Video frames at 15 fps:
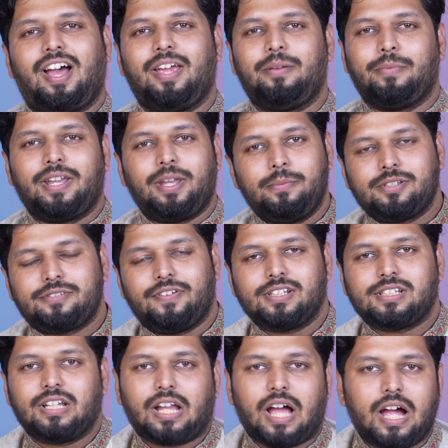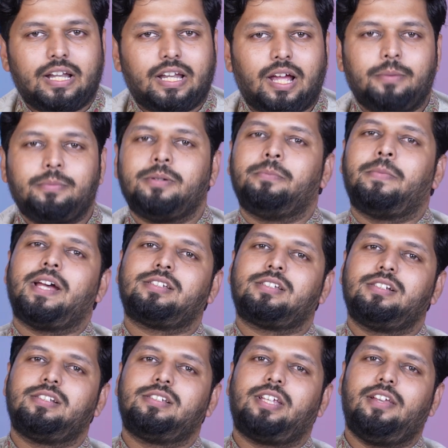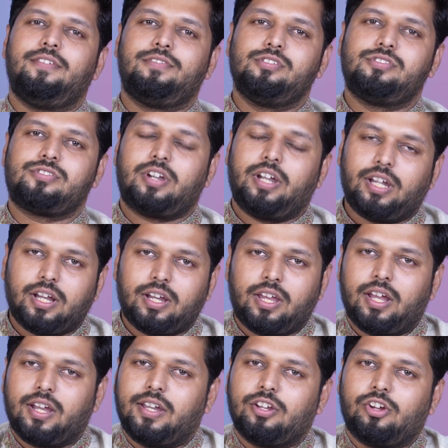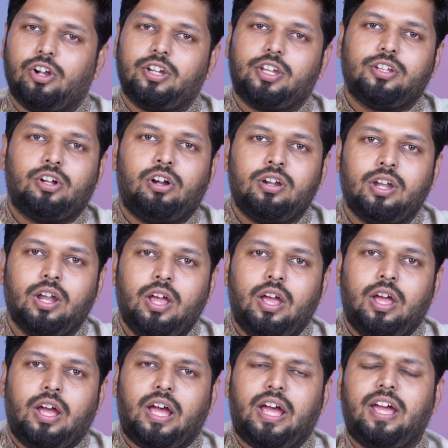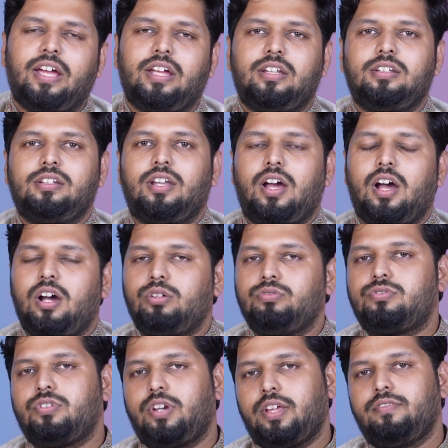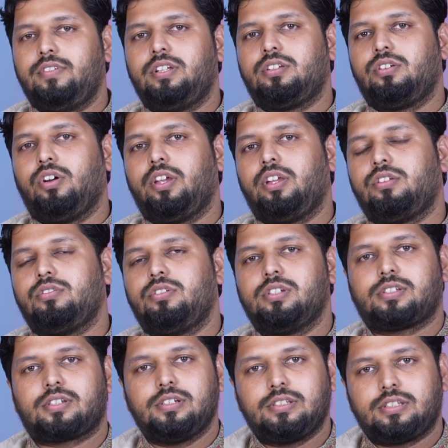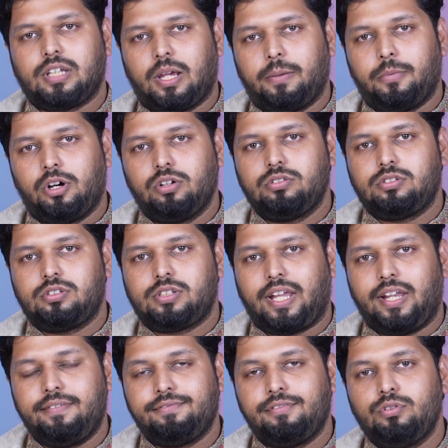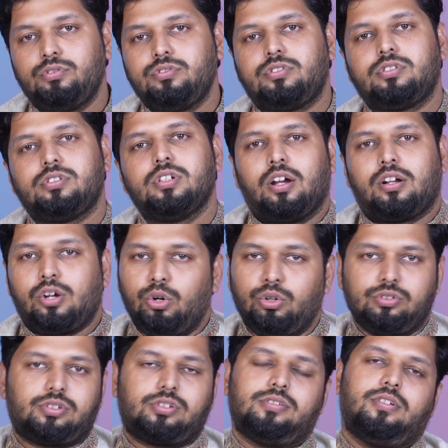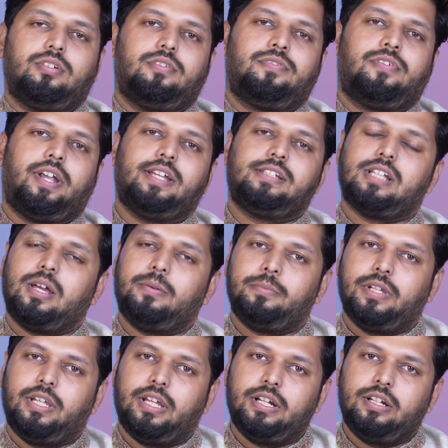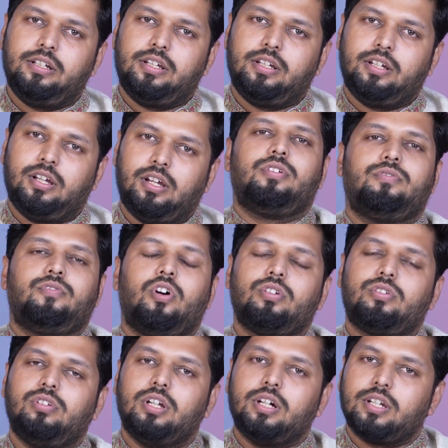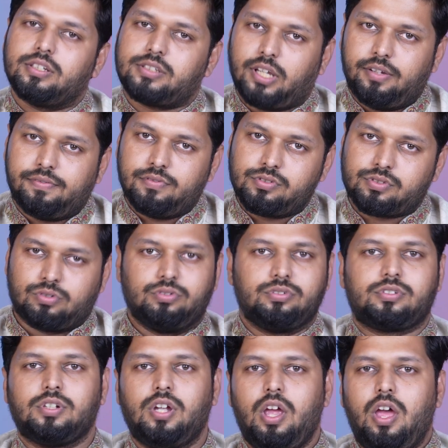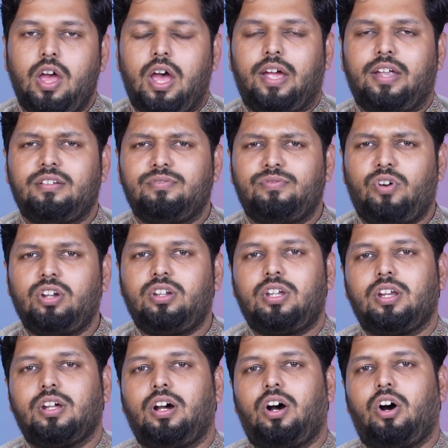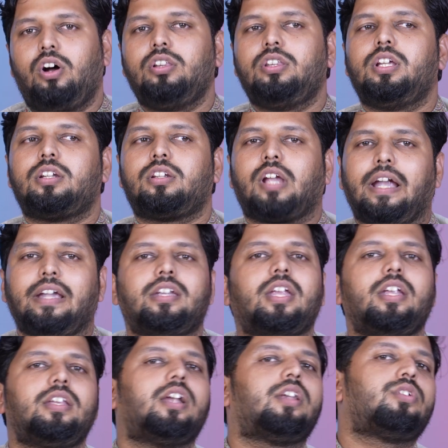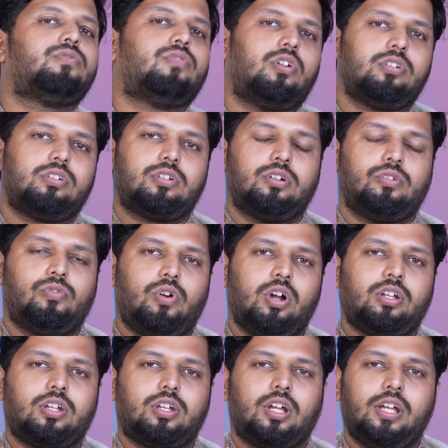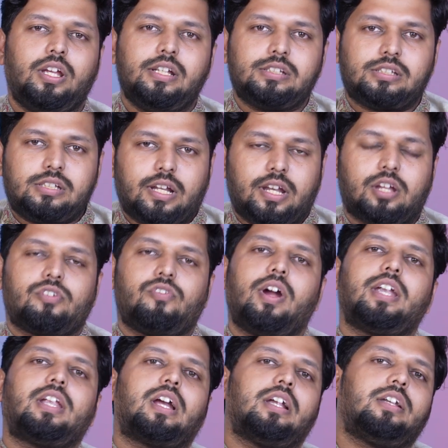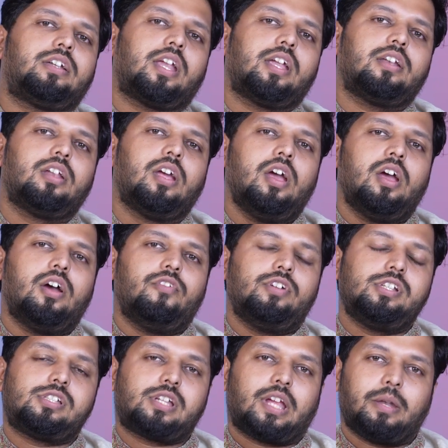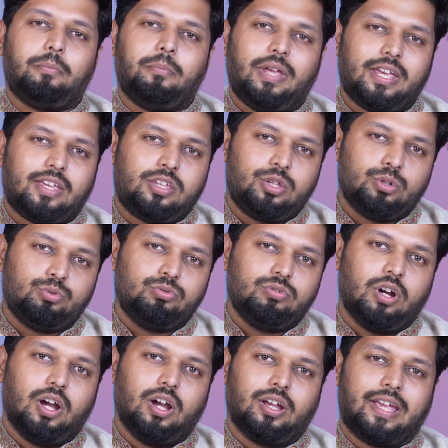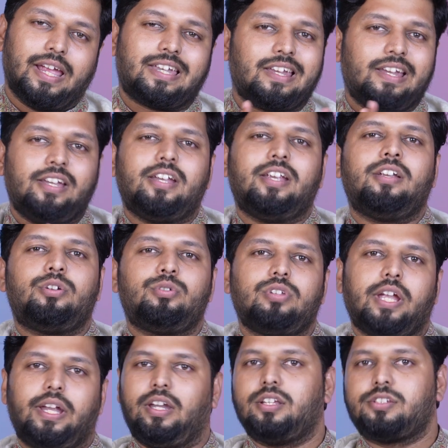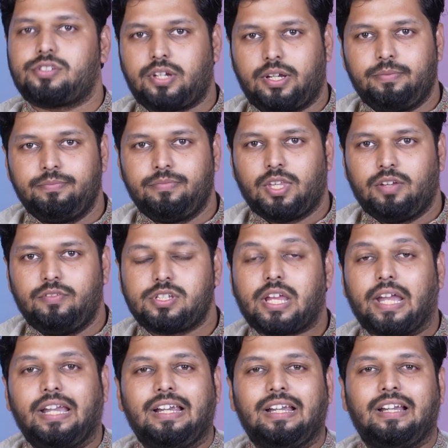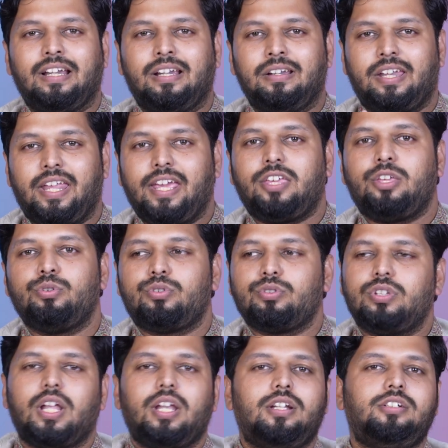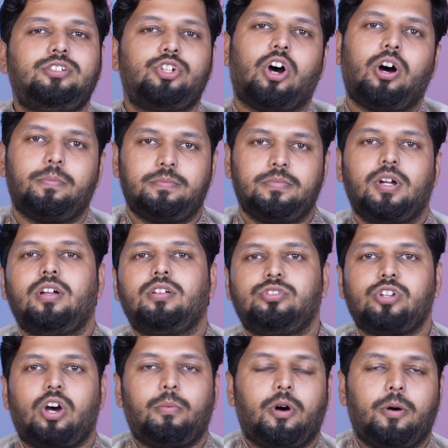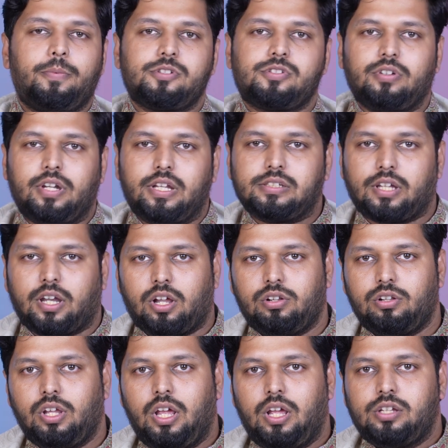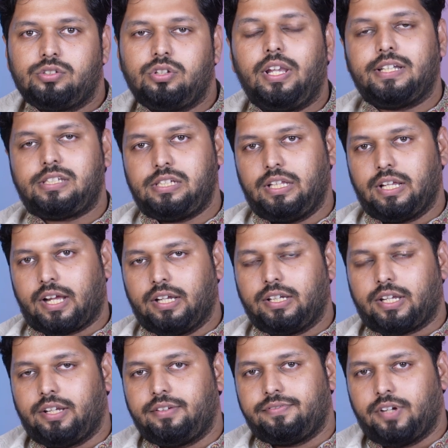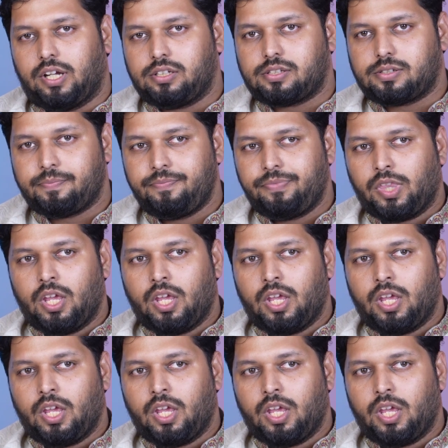Hi, my name is Faisal Khan. I'm a master Salesforce trainer here in Quality Thought. And now today we're going to discuss about Salesforce course. For example, here you want to learn a Salesforce course and what all the content that you want, what is the required content which can make you get into the industry, which can take you to the job opportunities and all. So let's see the content first.